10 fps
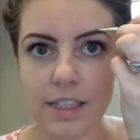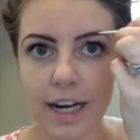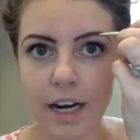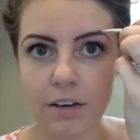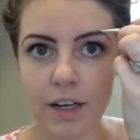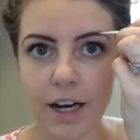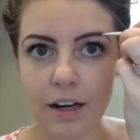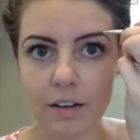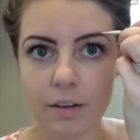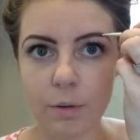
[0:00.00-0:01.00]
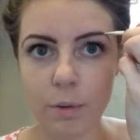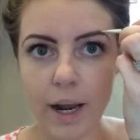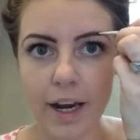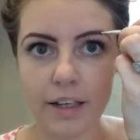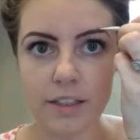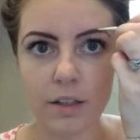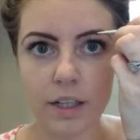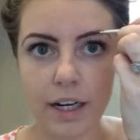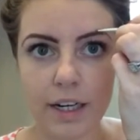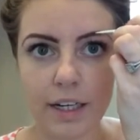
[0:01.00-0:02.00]
down out of the way
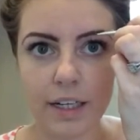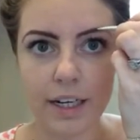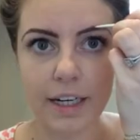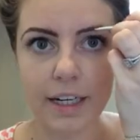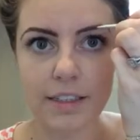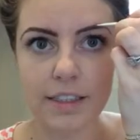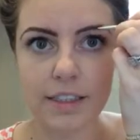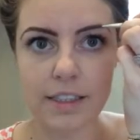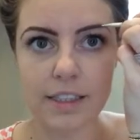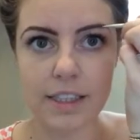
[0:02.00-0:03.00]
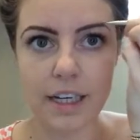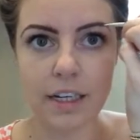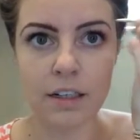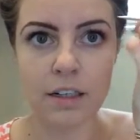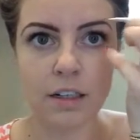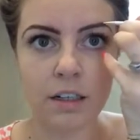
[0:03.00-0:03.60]
so that I can get against the skin.